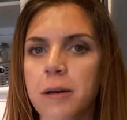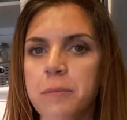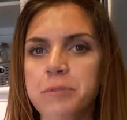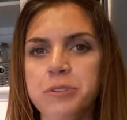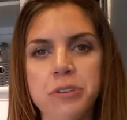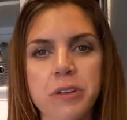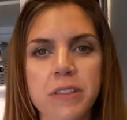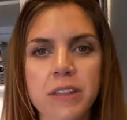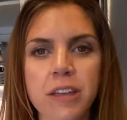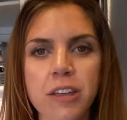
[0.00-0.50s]

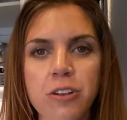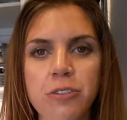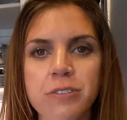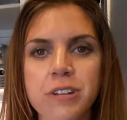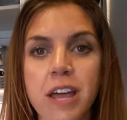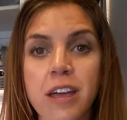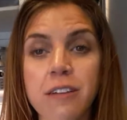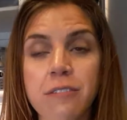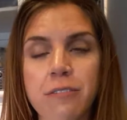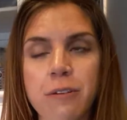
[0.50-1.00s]
doing the keto
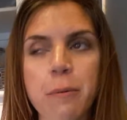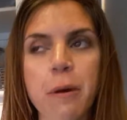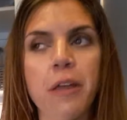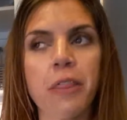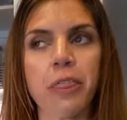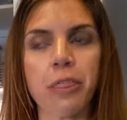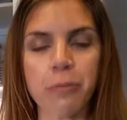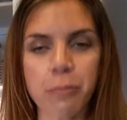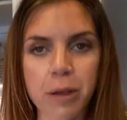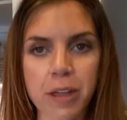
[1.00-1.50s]
diet for
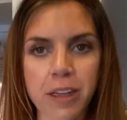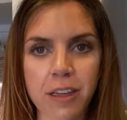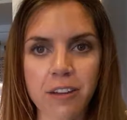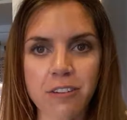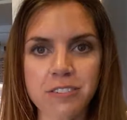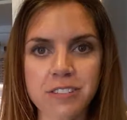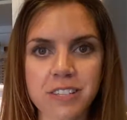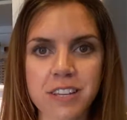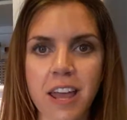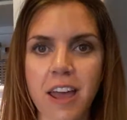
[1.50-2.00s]
about 3
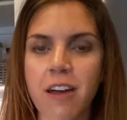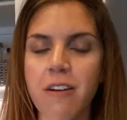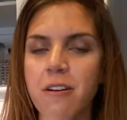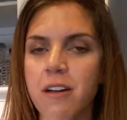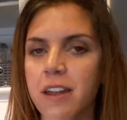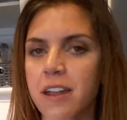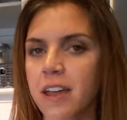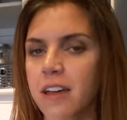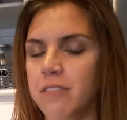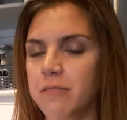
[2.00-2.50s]
years now
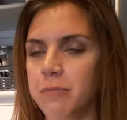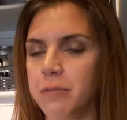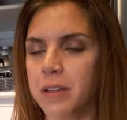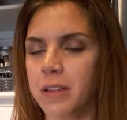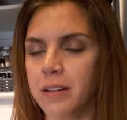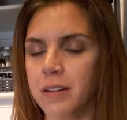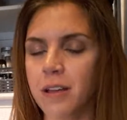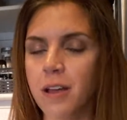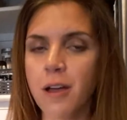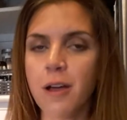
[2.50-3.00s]
and have
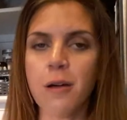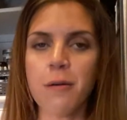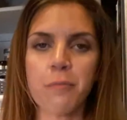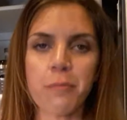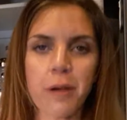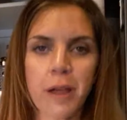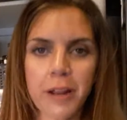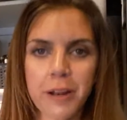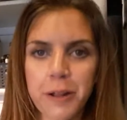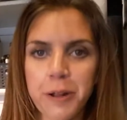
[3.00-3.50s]
been
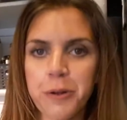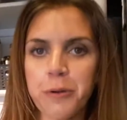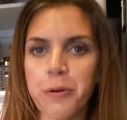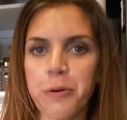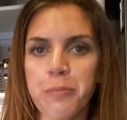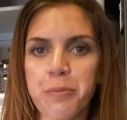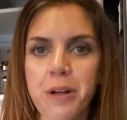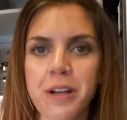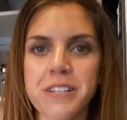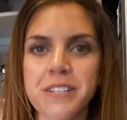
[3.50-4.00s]
pregnant
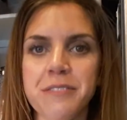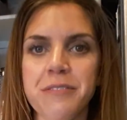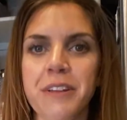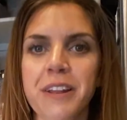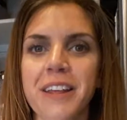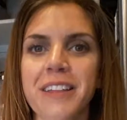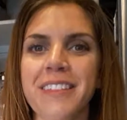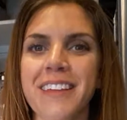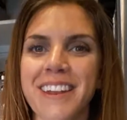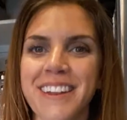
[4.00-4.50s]
or
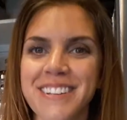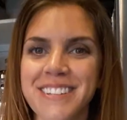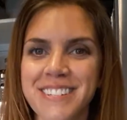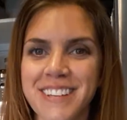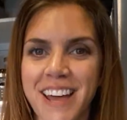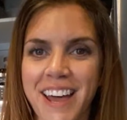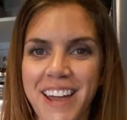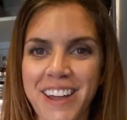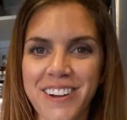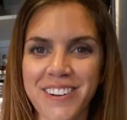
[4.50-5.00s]
breastfeeding that
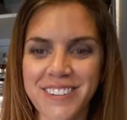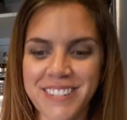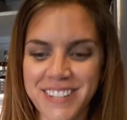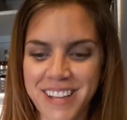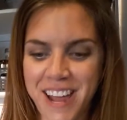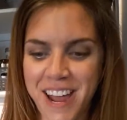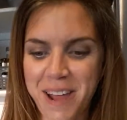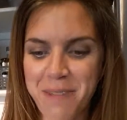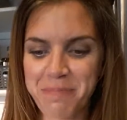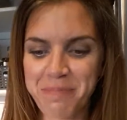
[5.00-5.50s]
entire
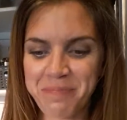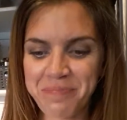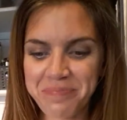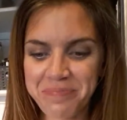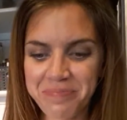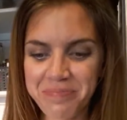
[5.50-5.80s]
time.